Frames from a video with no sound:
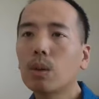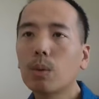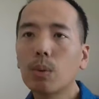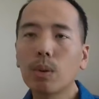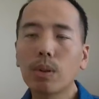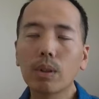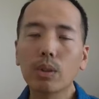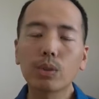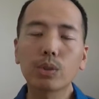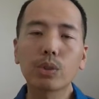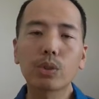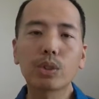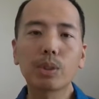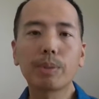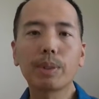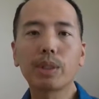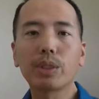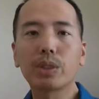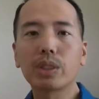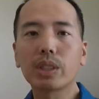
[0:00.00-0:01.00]
Well, those were some
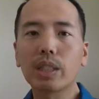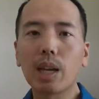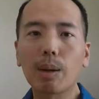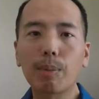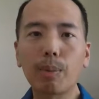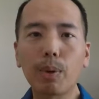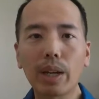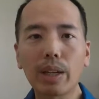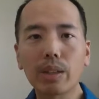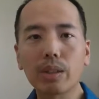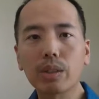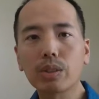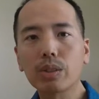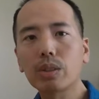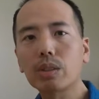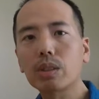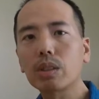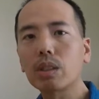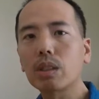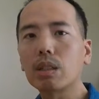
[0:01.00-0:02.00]
interesting camera
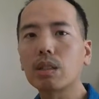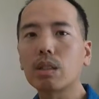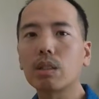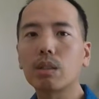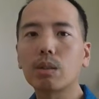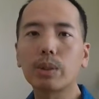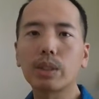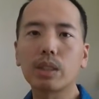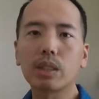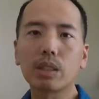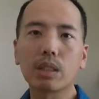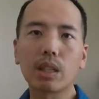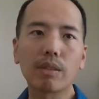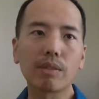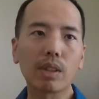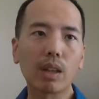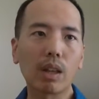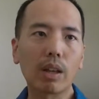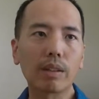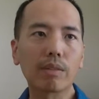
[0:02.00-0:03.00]
angles. You know, we didn't have
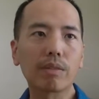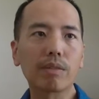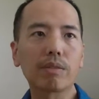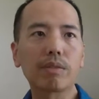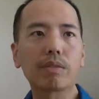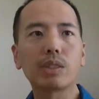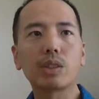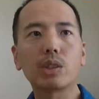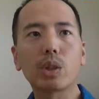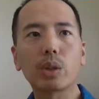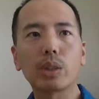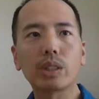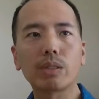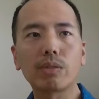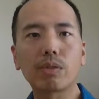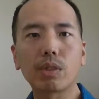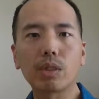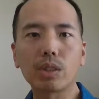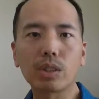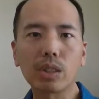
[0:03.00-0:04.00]
a lot of choice
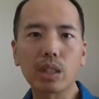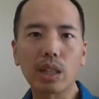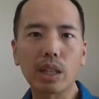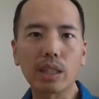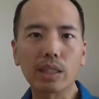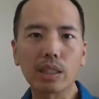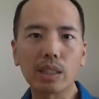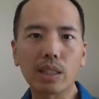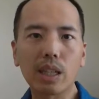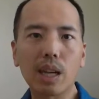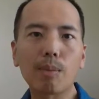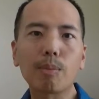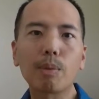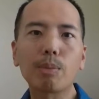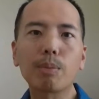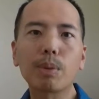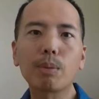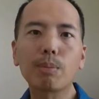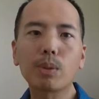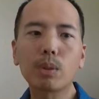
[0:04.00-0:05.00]
for selecting camera
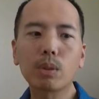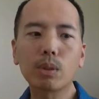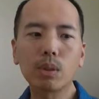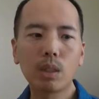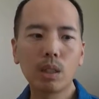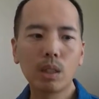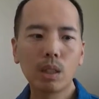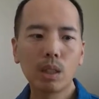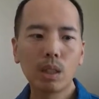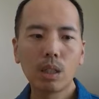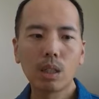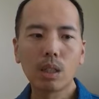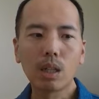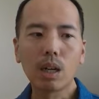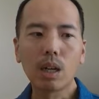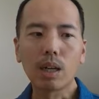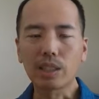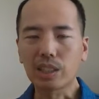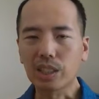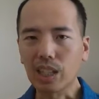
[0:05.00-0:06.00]
people.
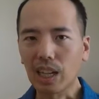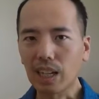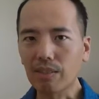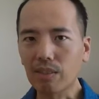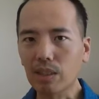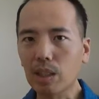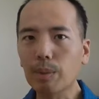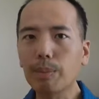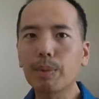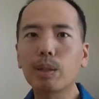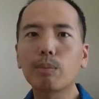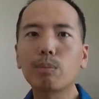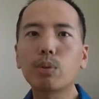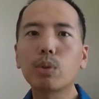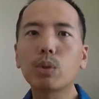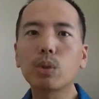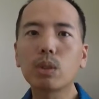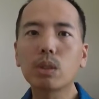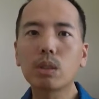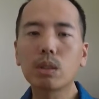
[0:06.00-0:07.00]
It's kind of a limited
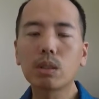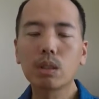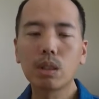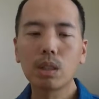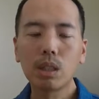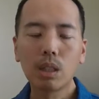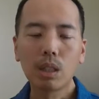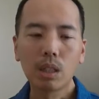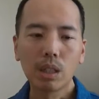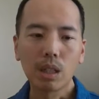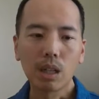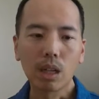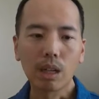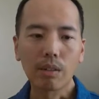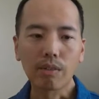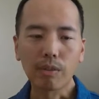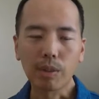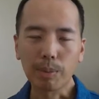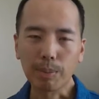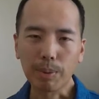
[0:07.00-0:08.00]
pool
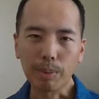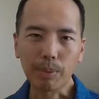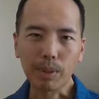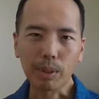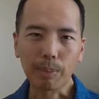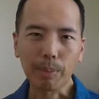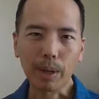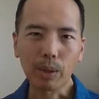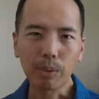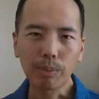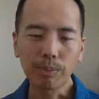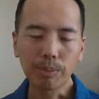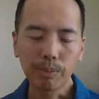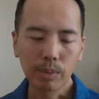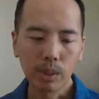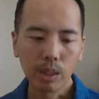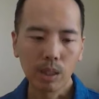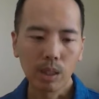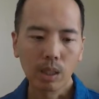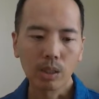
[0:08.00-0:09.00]
for the people in my home,
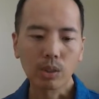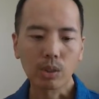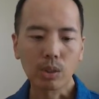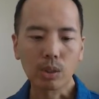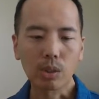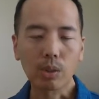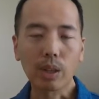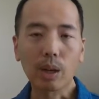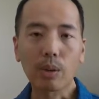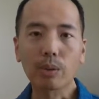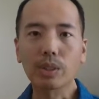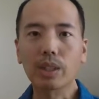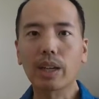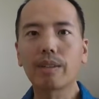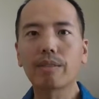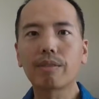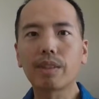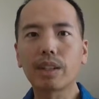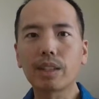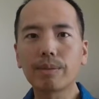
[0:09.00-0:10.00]
so that was kind
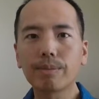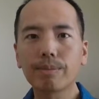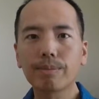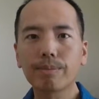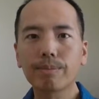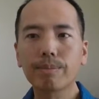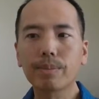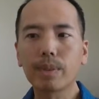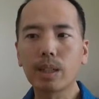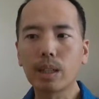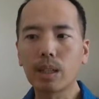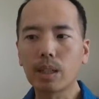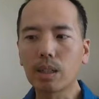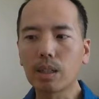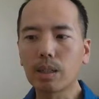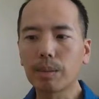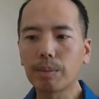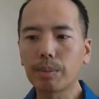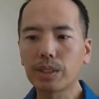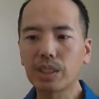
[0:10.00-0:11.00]
of fun.
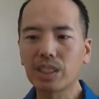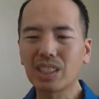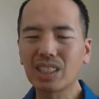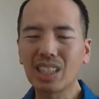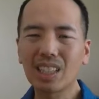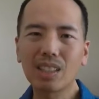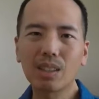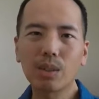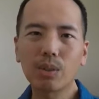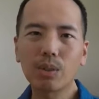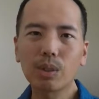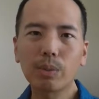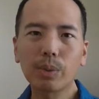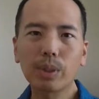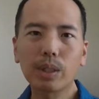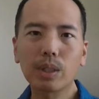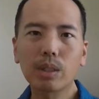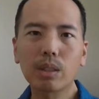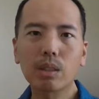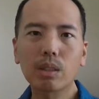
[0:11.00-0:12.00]
As I said, the only
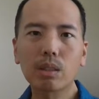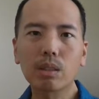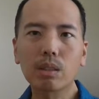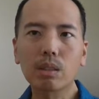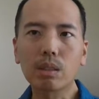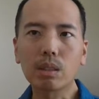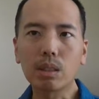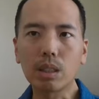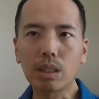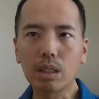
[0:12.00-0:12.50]
real